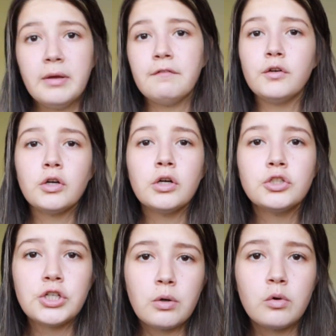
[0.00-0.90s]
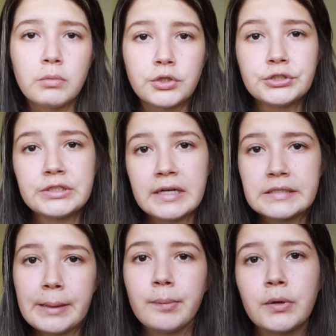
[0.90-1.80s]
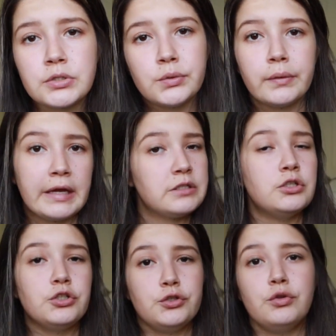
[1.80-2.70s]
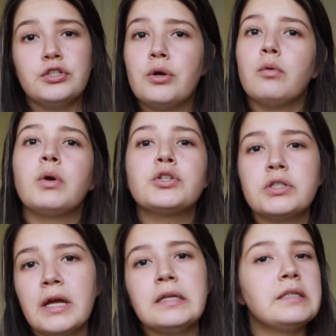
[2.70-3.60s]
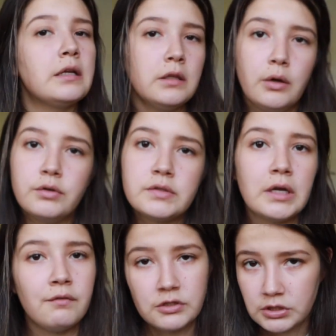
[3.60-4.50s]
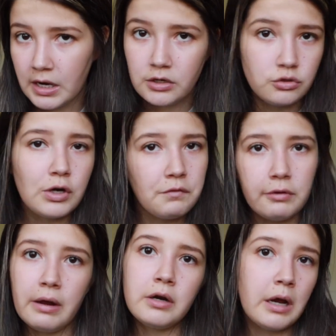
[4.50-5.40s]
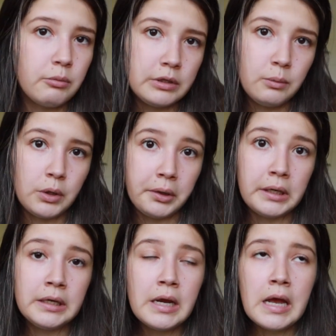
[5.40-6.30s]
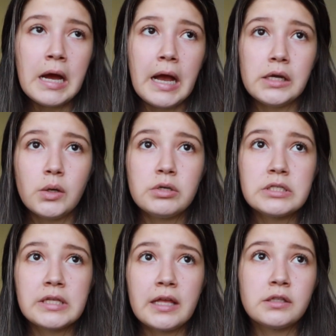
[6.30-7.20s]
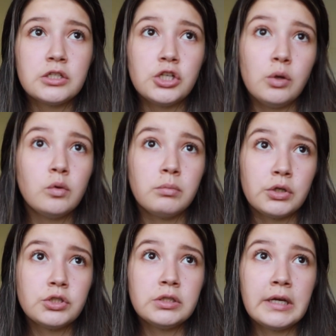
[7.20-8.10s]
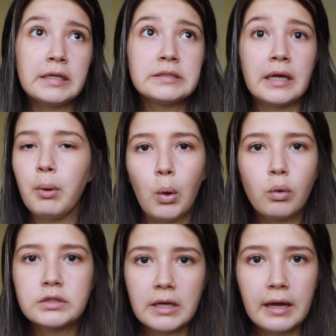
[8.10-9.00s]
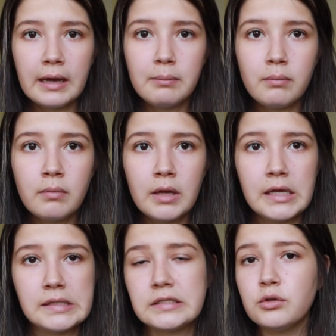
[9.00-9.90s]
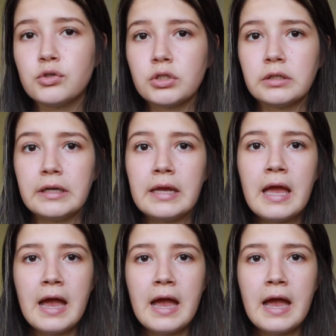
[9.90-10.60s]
If you're a general merchandise type of person who likes to just do the general merchandise, get a load of stuff and just kind of drive around and not really worry, I noticed that the general merchandise like bulk time is usually